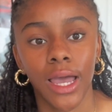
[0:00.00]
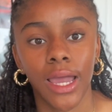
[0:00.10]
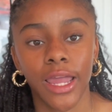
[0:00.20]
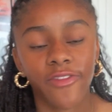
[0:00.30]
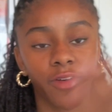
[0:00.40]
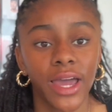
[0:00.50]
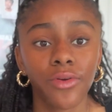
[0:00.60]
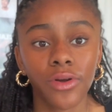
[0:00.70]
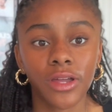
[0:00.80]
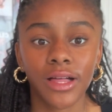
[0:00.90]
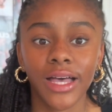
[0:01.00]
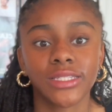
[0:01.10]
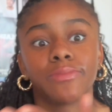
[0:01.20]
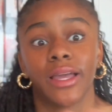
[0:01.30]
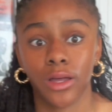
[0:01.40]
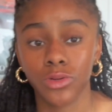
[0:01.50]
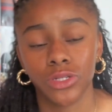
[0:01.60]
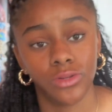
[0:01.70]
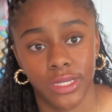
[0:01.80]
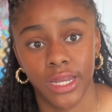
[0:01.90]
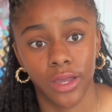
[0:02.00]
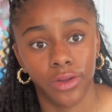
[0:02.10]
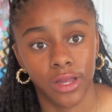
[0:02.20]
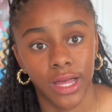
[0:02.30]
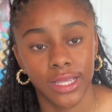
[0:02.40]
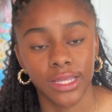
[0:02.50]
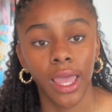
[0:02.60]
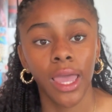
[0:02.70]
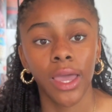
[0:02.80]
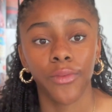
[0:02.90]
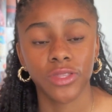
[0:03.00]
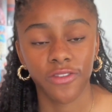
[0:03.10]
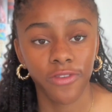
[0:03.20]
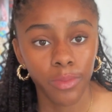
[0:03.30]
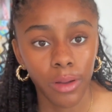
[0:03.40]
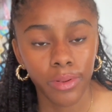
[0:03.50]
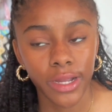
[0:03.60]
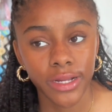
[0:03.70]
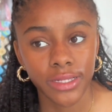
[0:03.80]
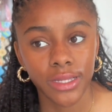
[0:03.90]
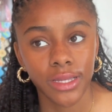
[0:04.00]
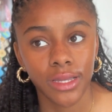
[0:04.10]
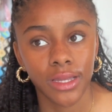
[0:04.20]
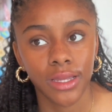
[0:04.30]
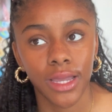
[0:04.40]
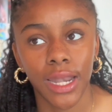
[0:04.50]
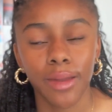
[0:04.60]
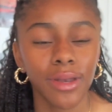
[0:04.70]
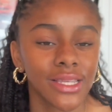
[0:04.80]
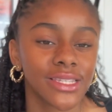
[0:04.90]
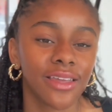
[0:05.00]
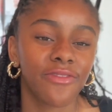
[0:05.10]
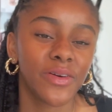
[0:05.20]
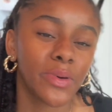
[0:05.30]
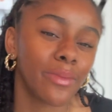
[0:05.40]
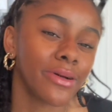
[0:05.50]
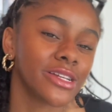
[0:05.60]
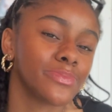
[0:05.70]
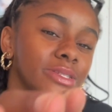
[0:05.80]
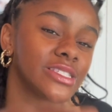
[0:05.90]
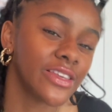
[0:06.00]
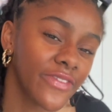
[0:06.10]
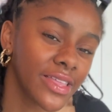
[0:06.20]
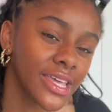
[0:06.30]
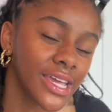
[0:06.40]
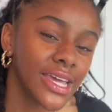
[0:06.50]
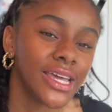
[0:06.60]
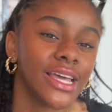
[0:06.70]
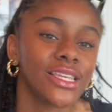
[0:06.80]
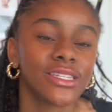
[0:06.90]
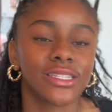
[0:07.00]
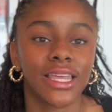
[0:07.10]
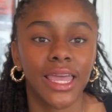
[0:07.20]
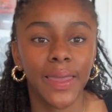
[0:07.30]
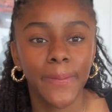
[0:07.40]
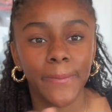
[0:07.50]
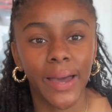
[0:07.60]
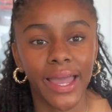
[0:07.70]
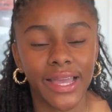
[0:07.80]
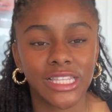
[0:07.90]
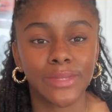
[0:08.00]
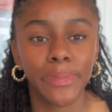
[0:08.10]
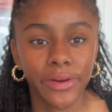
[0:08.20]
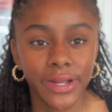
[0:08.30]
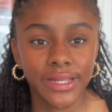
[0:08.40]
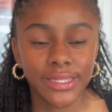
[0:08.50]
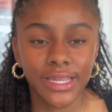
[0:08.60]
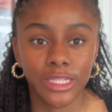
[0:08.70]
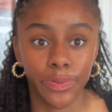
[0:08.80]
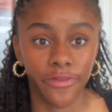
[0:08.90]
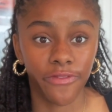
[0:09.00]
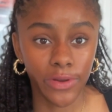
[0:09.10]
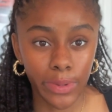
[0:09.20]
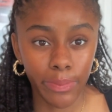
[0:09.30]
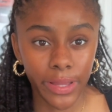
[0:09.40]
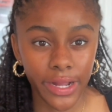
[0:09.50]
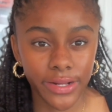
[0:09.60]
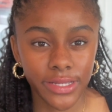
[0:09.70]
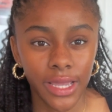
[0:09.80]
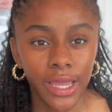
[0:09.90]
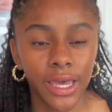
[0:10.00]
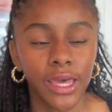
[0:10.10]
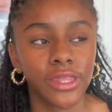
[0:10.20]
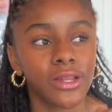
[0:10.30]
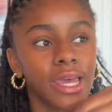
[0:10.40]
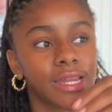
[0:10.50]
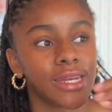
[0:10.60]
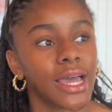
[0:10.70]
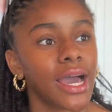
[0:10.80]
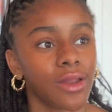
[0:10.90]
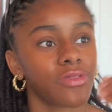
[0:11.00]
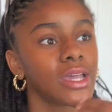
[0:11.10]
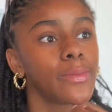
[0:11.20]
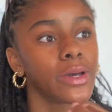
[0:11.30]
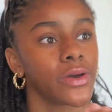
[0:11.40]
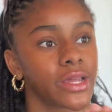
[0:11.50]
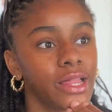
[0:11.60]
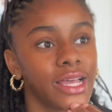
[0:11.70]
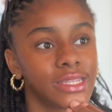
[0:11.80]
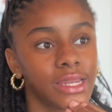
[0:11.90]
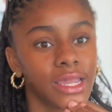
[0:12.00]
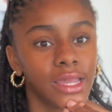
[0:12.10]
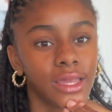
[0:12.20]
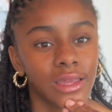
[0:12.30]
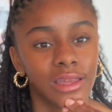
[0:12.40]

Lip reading: if I don't go to class, my coach knows I didn't go to class. But the football players, and I'm not saying football players specifically, it's just in my experience, it's been football players. They're like, nah, I don't think I'm gonna go to class today.